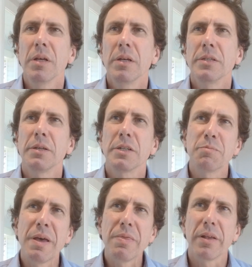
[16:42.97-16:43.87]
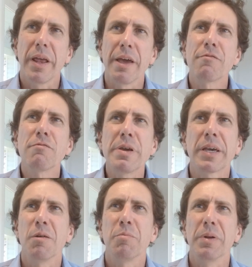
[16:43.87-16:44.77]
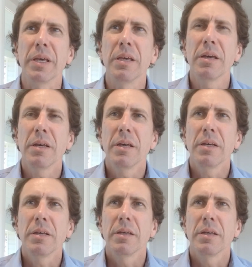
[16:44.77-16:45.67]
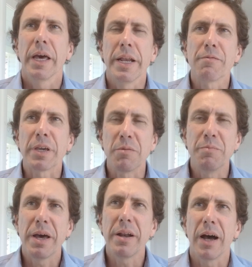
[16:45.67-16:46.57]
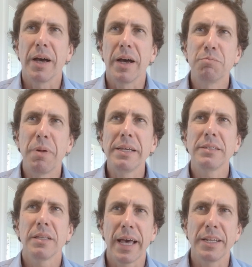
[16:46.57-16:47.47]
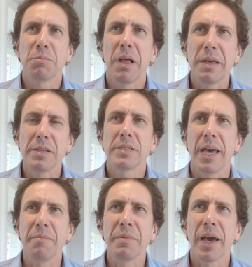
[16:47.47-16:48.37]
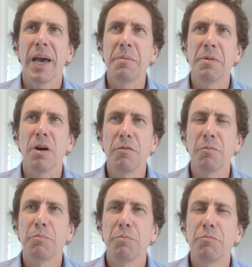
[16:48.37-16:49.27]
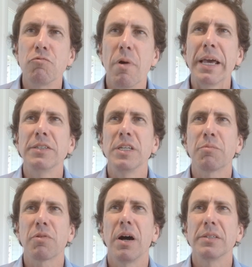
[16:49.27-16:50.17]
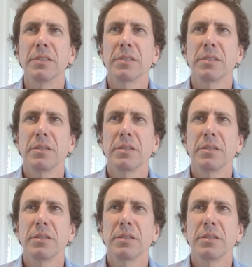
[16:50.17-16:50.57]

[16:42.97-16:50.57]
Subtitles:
So it's meant that every company and every competitor is basically had to play the same game of raising prices.